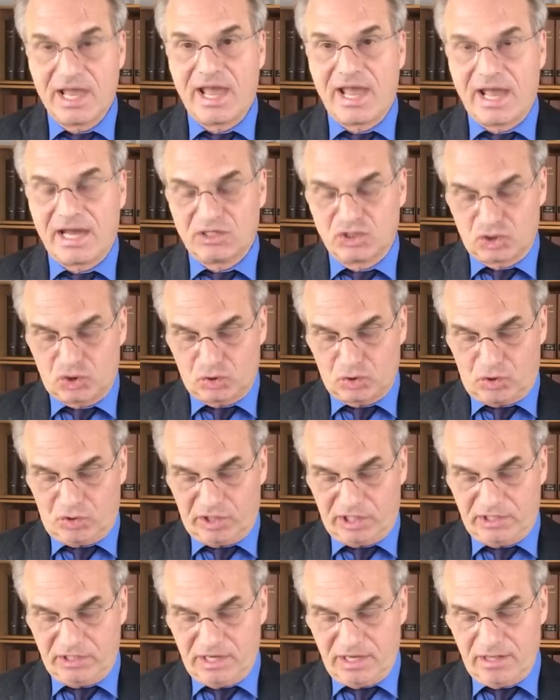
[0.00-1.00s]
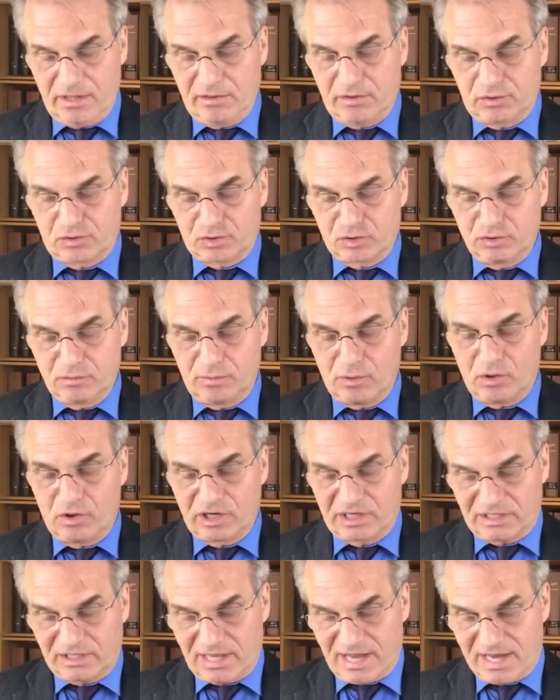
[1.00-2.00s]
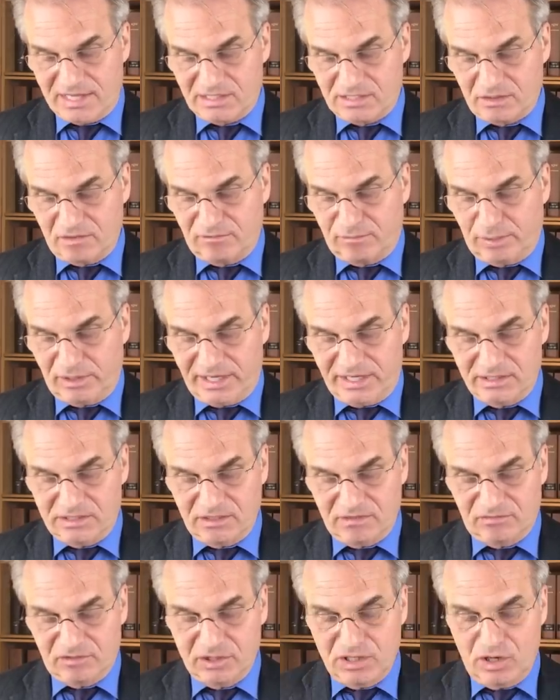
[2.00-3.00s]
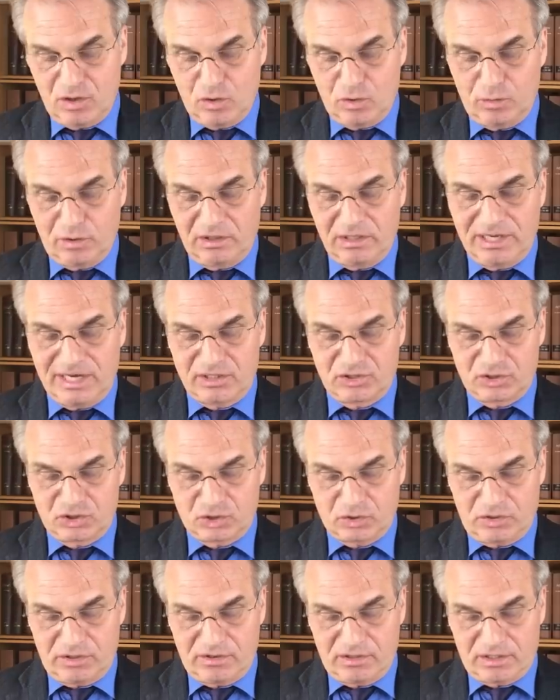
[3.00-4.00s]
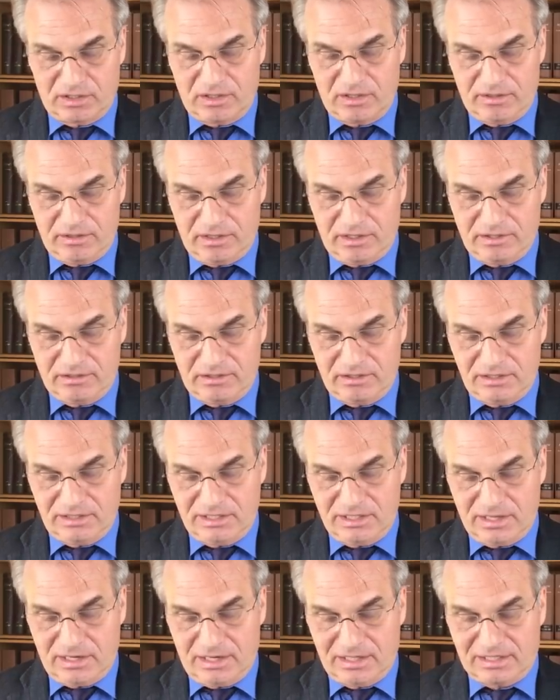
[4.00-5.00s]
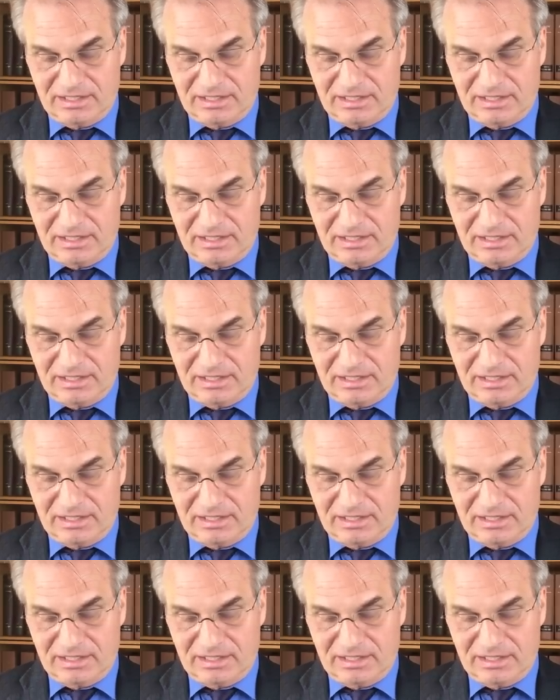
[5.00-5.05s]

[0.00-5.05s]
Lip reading: and join the group or class of plaintiffs who will later join the